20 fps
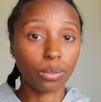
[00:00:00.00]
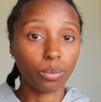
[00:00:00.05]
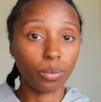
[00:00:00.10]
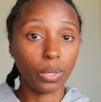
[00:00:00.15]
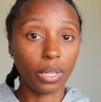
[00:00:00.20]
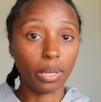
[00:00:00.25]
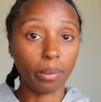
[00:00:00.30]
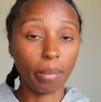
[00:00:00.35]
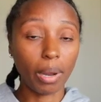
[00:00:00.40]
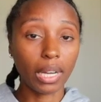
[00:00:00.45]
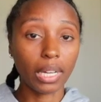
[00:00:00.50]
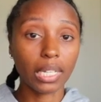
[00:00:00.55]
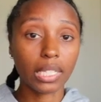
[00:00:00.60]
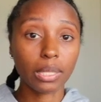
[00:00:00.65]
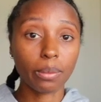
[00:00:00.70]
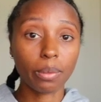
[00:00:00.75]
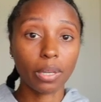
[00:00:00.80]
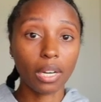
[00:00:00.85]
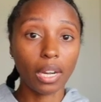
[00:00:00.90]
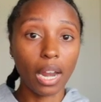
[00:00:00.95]
When my
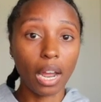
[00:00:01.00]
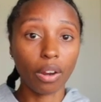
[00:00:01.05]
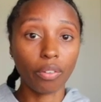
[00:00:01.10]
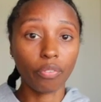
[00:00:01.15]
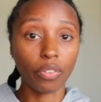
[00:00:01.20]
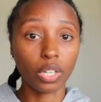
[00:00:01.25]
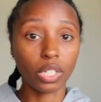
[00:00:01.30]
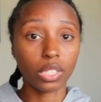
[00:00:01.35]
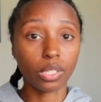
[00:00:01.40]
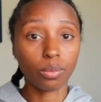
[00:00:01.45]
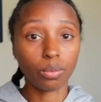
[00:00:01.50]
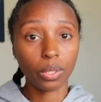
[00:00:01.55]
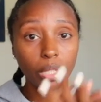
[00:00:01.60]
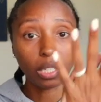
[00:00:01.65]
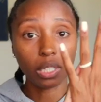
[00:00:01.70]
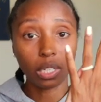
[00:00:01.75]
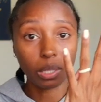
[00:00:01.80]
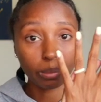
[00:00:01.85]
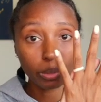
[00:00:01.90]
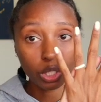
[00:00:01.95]
husband and I first
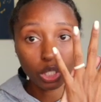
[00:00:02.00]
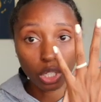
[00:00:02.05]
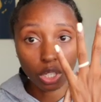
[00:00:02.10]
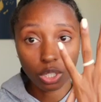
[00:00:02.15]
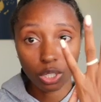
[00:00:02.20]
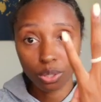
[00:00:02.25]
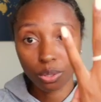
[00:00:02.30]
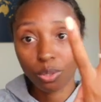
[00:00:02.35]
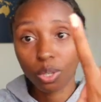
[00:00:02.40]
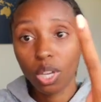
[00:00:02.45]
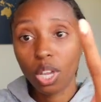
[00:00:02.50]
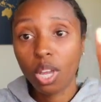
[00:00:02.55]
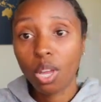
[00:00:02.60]
went, let me show you,